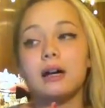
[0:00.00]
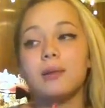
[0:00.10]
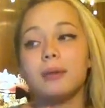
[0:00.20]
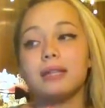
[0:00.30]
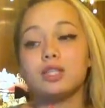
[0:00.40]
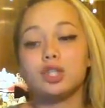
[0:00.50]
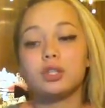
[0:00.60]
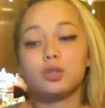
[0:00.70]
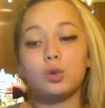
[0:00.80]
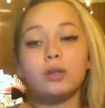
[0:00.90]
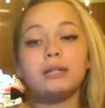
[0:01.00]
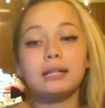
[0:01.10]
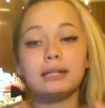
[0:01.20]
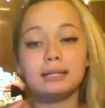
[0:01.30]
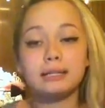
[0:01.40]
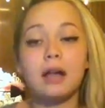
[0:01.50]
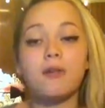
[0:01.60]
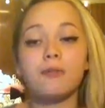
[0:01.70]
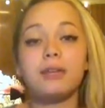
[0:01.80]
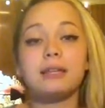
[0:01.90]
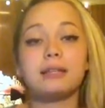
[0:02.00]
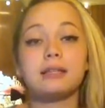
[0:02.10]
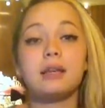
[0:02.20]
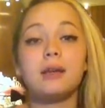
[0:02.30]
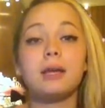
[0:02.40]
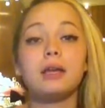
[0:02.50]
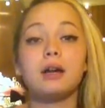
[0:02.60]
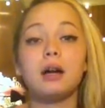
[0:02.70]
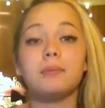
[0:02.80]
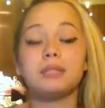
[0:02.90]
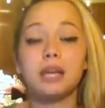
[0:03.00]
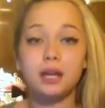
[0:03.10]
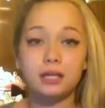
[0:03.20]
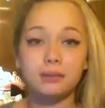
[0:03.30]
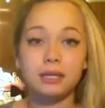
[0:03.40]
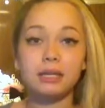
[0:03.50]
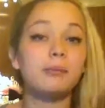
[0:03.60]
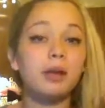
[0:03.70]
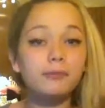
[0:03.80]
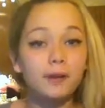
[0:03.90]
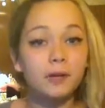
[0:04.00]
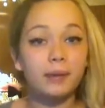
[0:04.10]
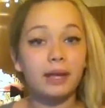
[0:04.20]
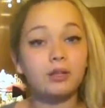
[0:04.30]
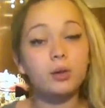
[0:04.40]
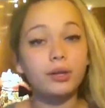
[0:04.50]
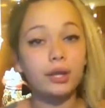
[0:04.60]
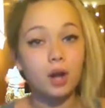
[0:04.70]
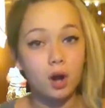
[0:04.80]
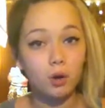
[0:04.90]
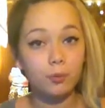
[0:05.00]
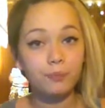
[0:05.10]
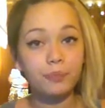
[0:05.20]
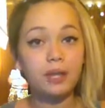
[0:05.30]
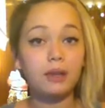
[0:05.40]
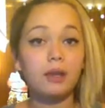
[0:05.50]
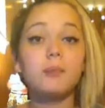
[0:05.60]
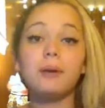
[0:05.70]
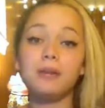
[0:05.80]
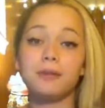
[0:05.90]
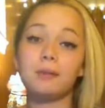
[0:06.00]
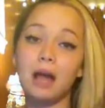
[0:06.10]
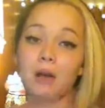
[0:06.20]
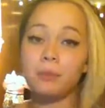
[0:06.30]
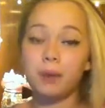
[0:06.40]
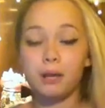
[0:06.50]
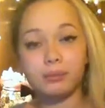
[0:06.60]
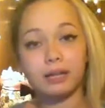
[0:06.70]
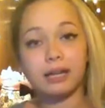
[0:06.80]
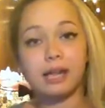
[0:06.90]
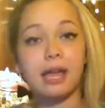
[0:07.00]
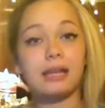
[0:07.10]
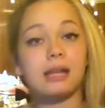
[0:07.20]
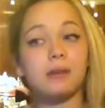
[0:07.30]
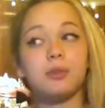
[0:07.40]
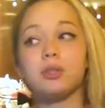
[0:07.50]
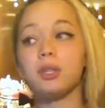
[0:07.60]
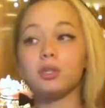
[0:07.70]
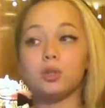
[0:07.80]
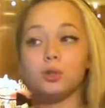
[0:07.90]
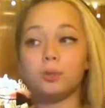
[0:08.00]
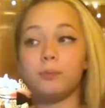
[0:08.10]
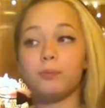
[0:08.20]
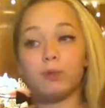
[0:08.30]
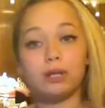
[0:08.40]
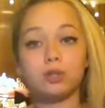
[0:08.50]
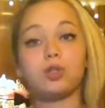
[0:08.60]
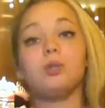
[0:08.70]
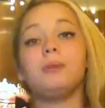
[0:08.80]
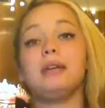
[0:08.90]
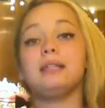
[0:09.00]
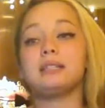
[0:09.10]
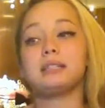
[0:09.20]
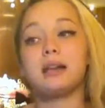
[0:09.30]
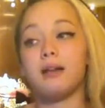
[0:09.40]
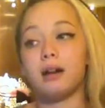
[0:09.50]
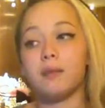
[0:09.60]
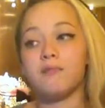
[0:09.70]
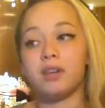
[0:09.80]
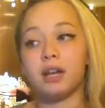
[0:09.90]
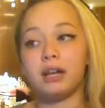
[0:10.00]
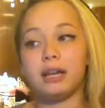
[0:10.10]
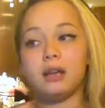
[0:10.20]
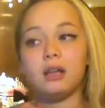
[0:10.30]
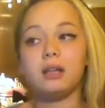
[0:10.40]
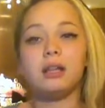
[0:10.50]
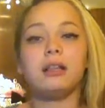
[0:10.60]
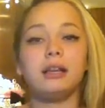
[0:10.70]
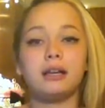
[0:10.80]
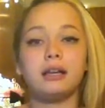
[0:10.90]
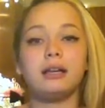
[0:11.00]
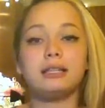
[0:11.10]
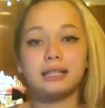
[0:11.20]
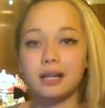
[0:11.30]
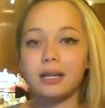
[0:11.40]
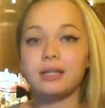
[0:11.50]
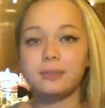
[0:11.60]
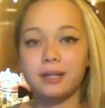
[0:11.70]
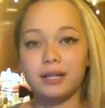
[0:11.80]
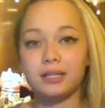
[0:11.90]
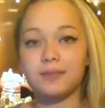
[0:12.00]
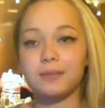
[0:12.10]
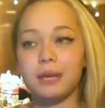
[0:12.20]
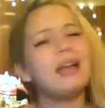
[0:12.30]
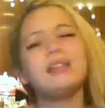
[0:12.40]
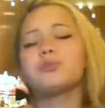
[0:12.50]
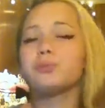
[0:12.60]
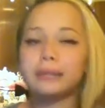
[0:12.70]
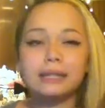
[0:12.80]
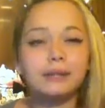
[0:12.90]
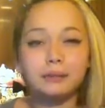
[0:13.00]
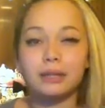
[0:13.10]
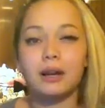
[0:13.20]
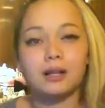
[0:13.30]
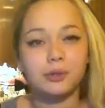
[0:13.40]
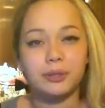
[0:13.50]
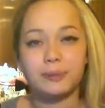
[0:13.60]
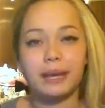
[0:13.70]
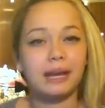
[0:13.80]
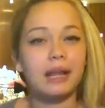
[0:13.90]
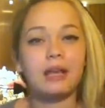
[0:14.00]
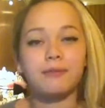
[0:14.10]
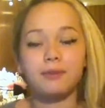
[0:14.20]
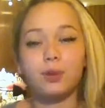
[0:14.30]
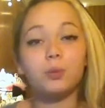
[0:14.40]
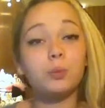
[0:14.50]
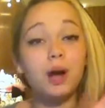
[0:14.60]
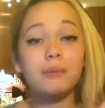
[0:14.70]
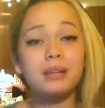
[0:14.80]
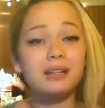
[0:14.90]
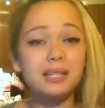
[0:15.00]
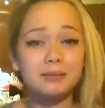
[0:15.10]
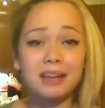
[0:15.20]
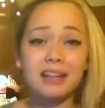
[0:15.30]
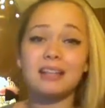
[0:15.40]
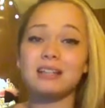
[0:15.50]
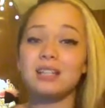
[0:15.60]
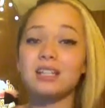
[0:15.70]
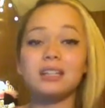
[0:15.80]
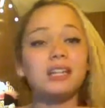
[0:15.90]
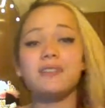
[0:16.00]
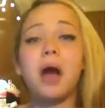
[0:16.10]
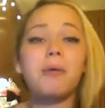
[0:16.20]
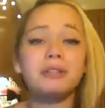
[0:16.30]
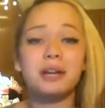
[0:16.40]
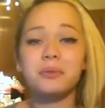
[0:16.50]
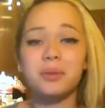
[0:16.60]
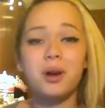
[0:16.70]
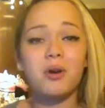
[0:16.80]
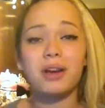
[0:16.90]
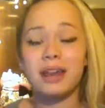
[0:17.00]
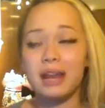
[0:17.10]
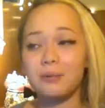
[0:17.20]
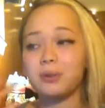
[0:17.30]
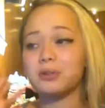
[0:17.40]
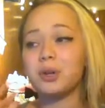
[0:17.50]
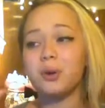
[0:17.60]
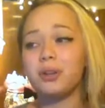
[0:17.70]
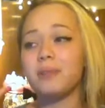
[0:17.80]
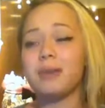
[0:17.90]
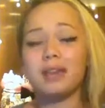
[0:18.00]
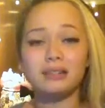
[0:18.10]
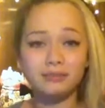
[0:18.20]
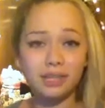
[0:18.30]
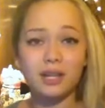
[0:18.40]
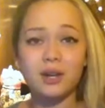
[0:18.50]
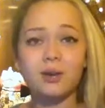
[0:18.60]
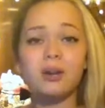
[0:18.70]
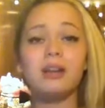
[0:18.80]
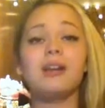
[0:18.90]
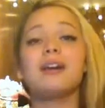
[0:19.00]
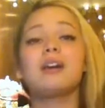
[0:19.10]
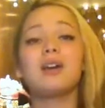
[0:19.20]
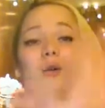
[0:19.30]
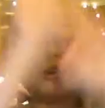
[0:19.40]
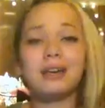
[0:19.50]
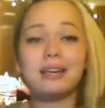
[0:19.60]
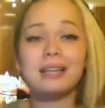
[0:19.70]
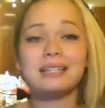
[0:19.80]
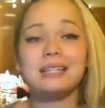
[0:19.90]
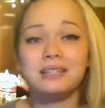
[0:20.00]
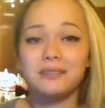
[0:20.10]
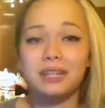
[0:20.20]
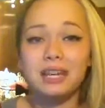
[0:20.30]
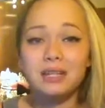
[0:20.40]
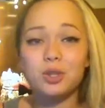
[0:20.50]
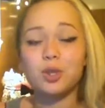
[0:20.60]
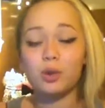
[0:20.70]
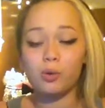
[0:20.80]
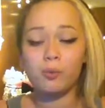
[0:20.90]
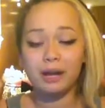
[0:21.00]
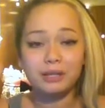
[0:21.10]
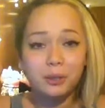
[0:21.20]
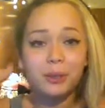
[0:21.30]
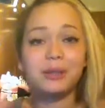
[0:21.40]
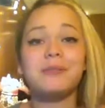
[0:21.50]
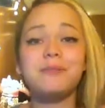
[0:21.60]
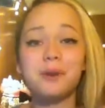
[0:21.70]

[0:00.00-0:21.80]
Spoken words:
It's just the toilet itself is scary to me. I'm not afraid of my toilet at home, but if I'm out in public and I'm using a new restroom, it's very like a scary experience for me. It's really, really hard to explain. If you want me to explain it, leave a comment down below and I will totally make a video going extensively into my toilet